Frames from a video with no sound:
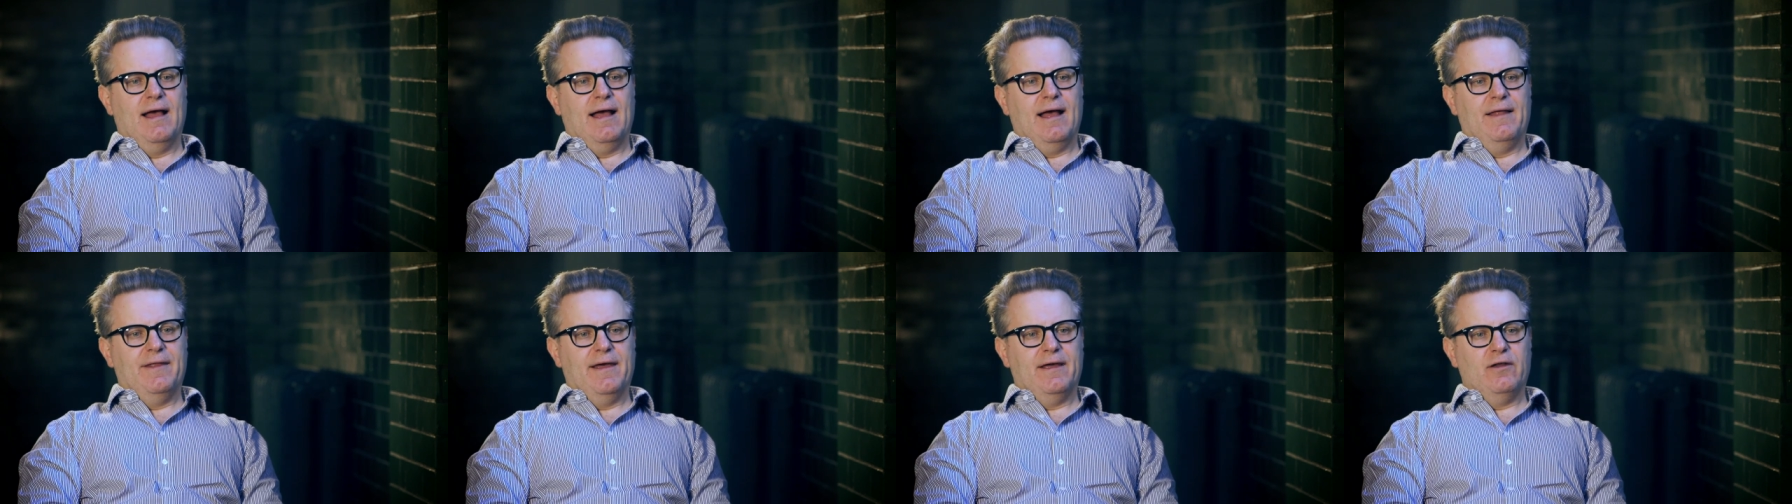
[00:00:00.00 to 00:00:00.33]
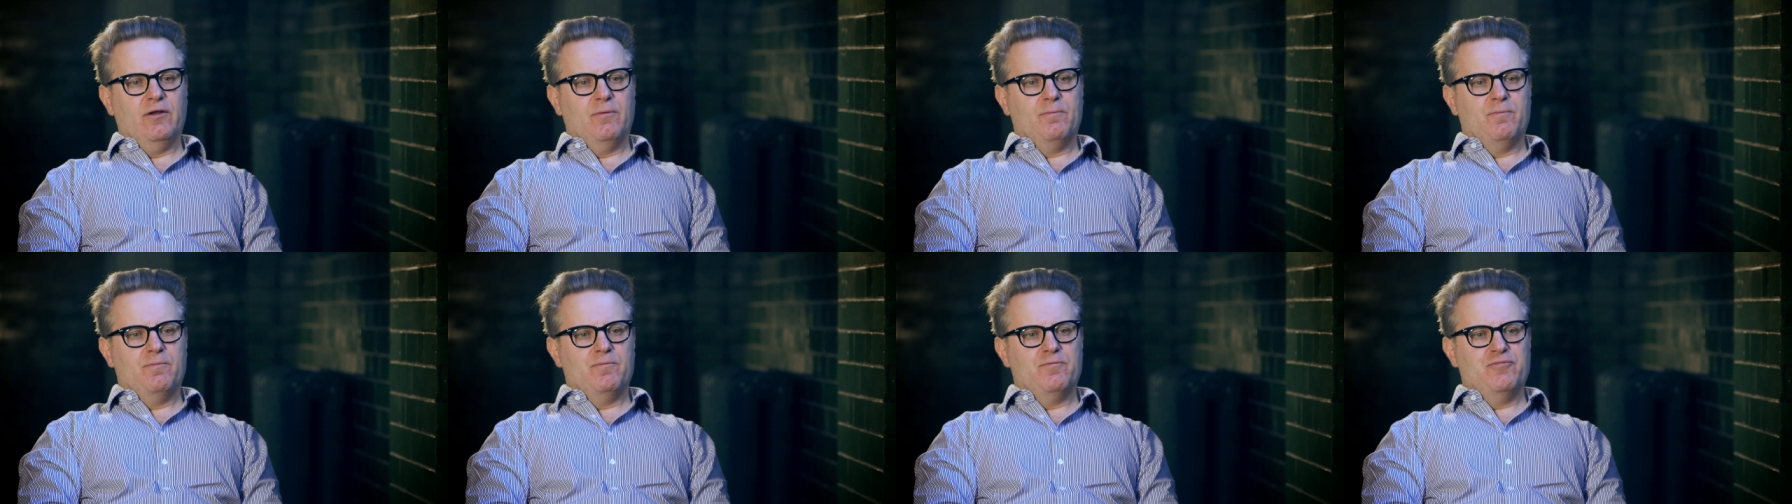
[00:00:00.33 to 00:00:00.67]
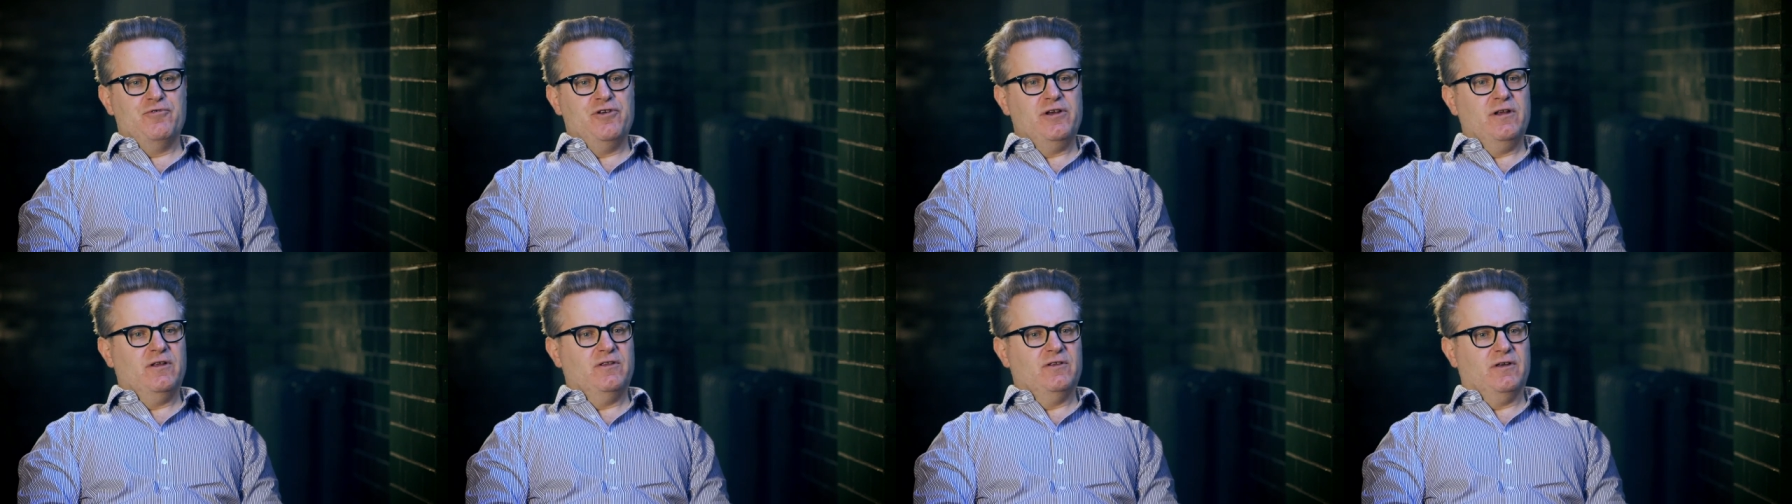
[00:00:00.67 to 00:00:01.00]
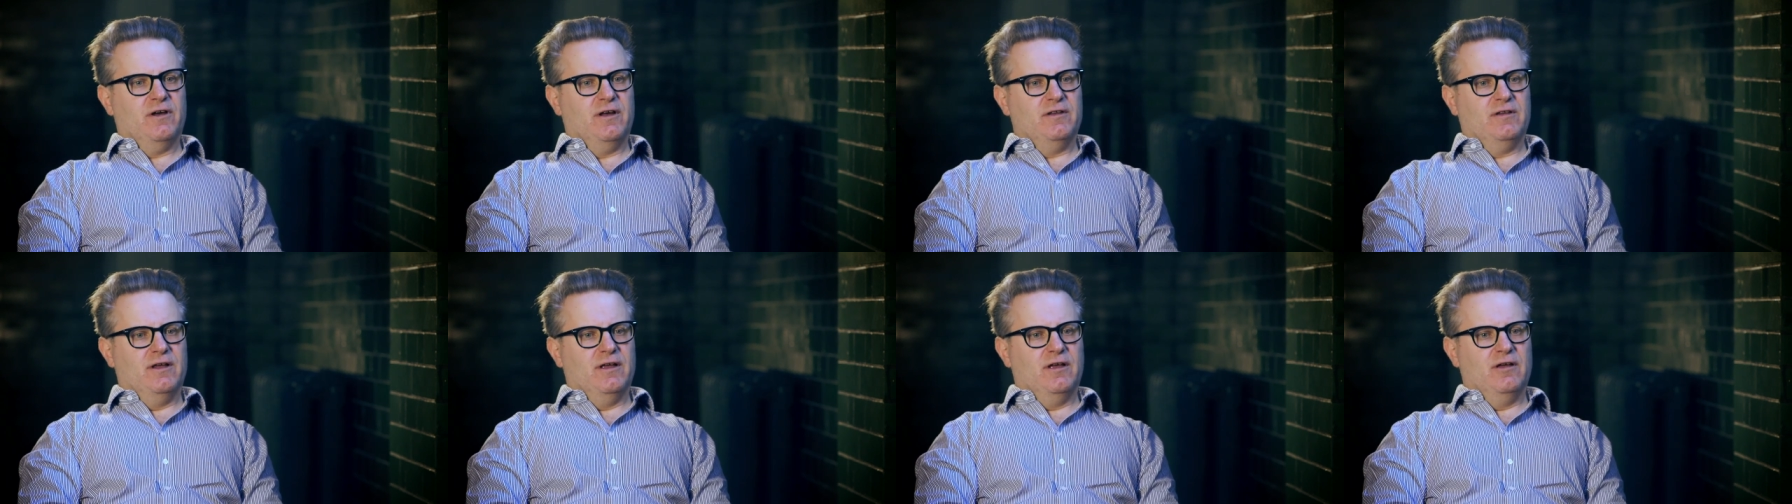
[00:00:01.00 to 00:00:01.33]
And they had a brilliant
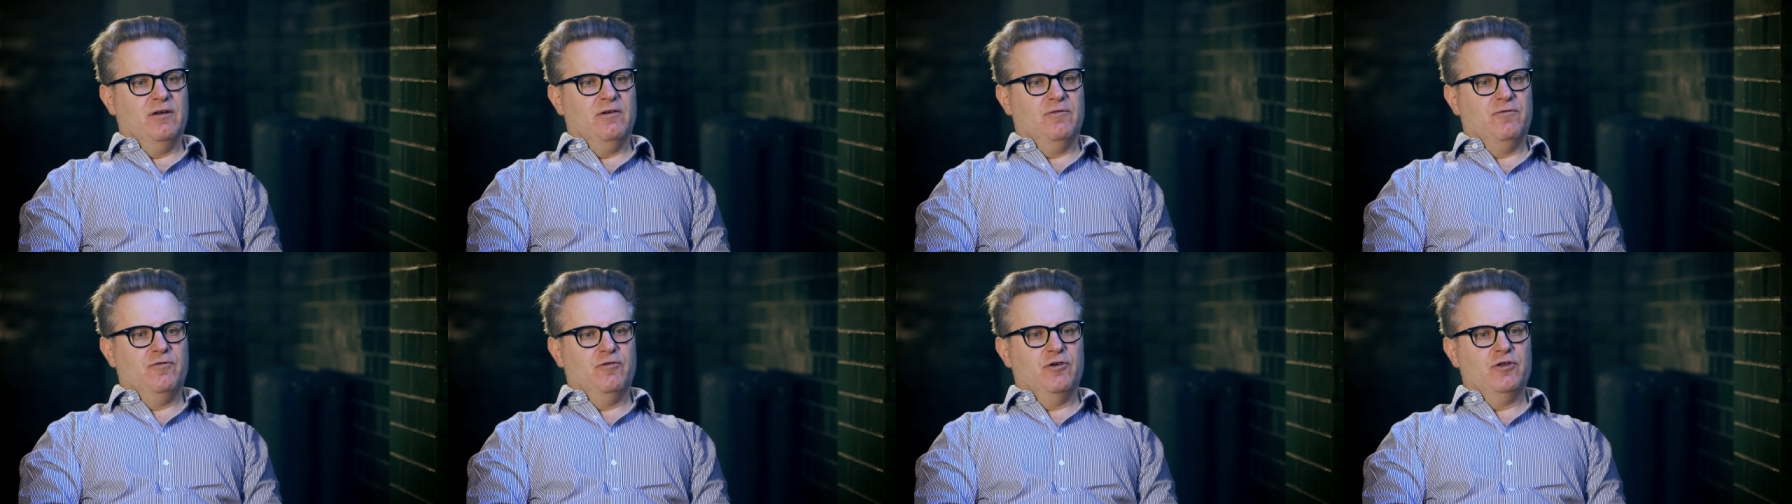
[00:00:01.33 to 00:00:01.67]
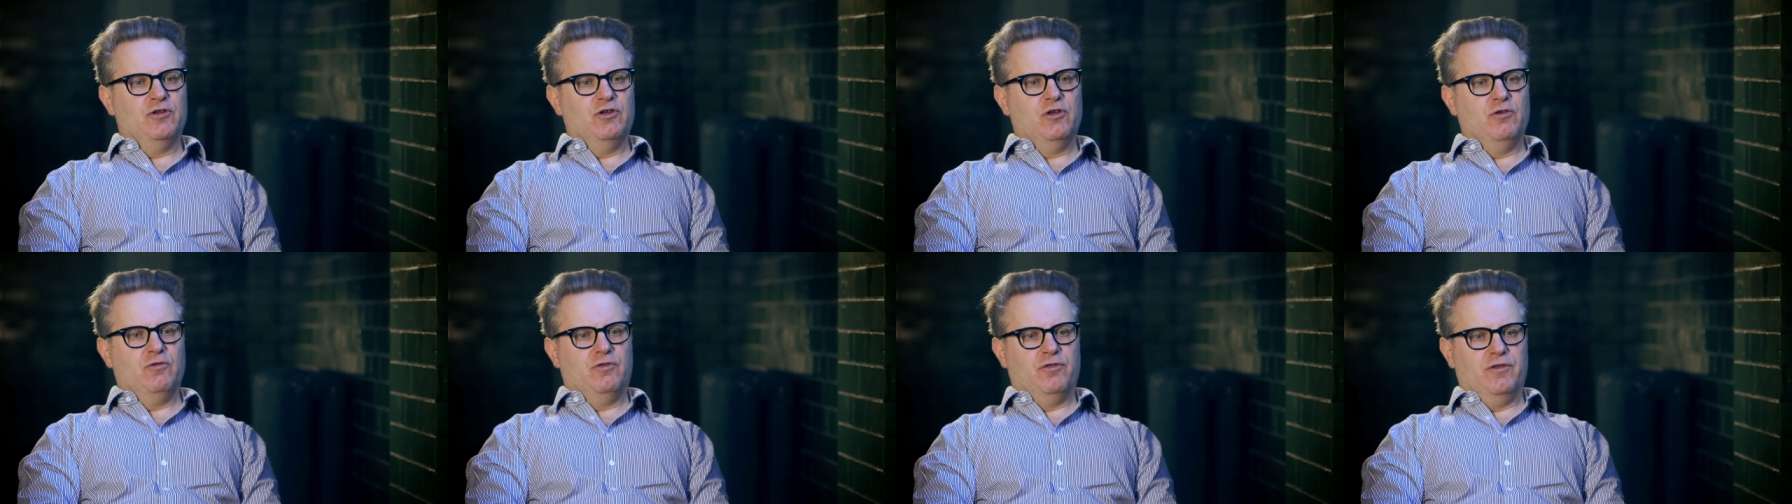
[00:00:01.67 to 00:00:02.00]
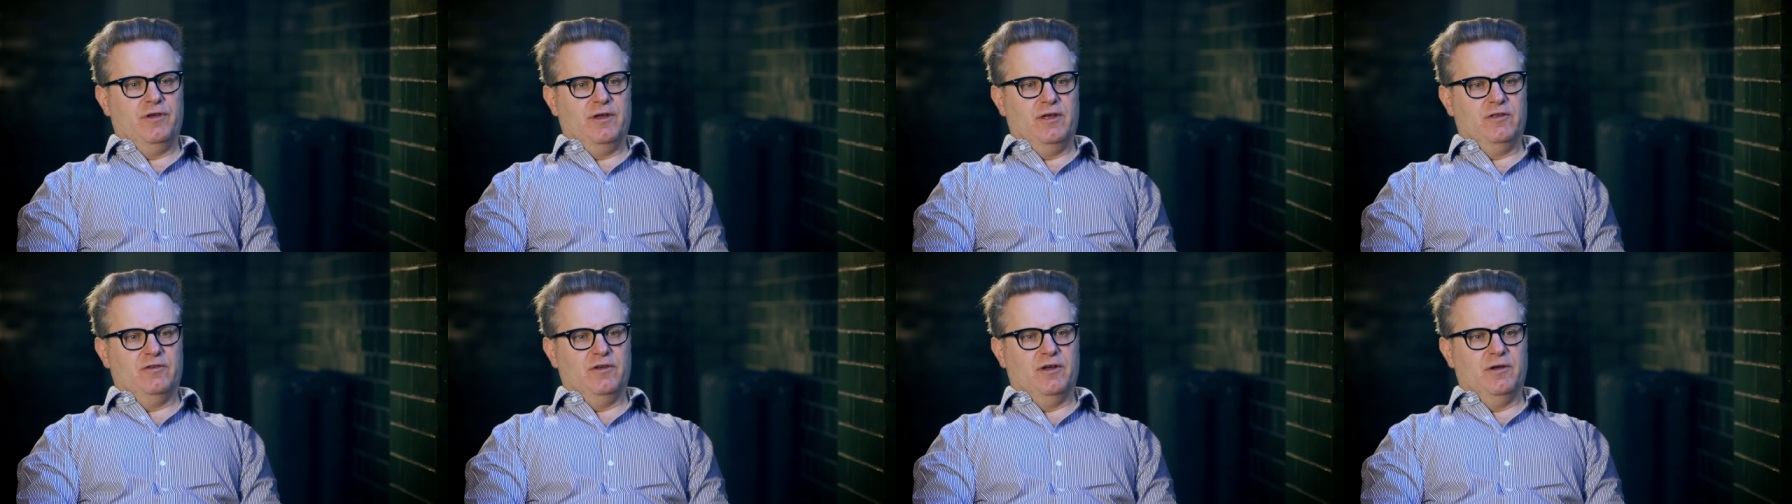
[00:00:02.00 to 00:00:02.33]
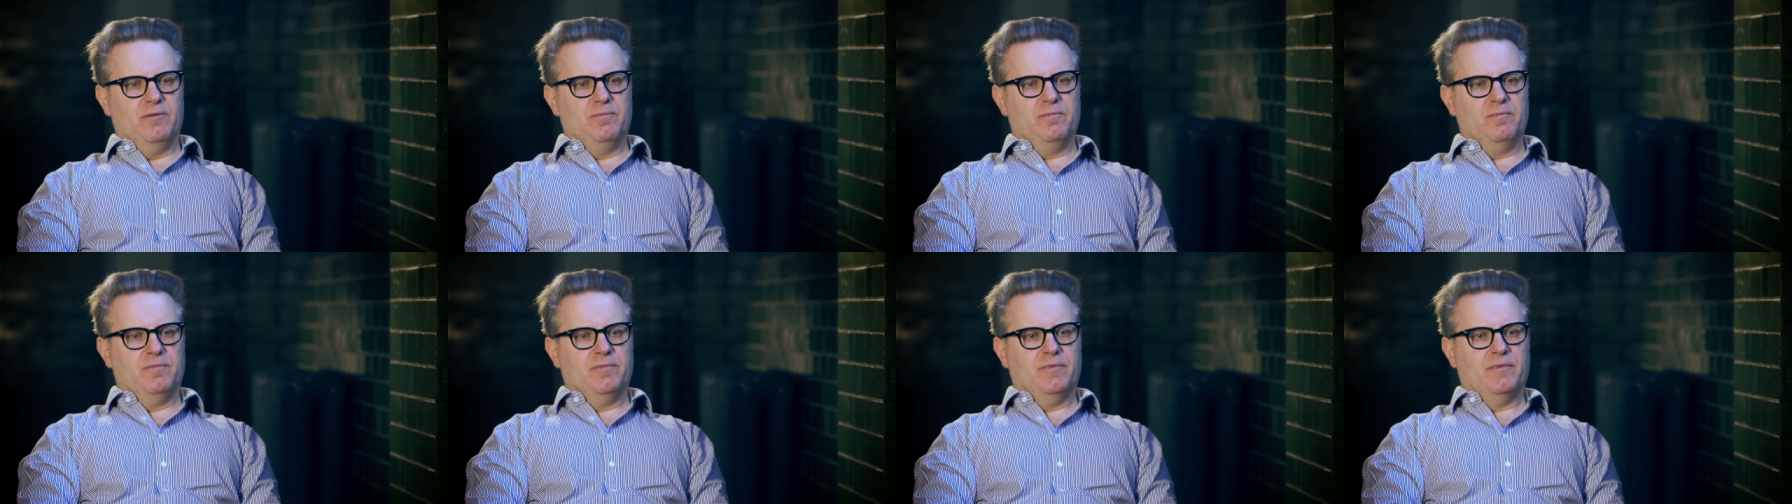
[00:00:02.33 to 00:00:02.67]
idea for a new theatre.